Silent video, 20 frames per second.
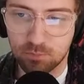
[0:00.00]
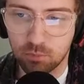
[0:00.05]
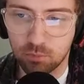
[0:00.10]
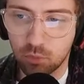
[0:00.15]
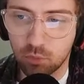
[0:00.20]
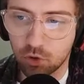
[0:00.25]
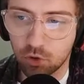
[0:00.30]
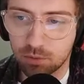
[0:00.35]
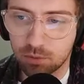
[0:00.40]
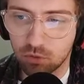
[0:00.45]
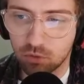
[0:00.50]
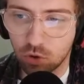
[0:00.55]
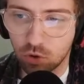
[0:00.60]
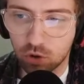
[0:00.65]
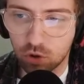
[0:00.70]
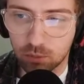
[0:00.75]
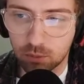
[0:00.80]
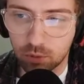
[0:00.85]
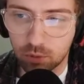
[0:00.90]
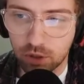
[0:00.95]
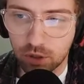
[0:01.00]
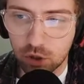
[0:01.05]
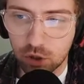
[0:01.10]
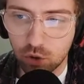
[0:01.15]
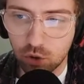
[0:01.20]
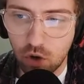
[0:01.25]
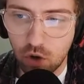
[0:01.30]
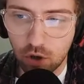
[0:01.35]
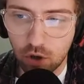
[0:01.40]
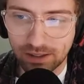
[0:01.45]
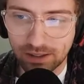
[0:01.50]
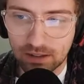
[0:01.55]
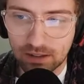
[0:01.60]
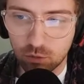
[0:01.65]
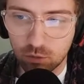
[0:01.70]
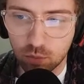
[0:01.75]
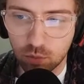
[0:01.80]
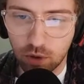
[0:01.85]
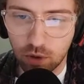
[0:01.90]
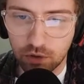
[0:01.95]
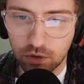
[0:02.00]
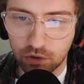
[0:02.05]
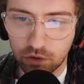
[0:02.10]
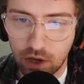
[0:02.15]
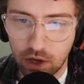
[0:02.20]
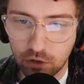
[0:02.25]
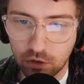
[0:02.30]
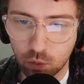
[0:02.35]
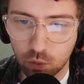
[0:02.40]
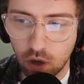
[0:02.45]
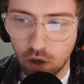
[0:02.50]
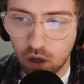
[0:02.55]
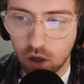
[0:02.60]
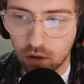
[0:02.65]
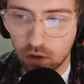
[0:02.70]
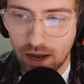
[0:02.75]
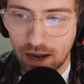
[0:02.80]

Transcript: Brisbane Roar looking pretty good on 11 points as well.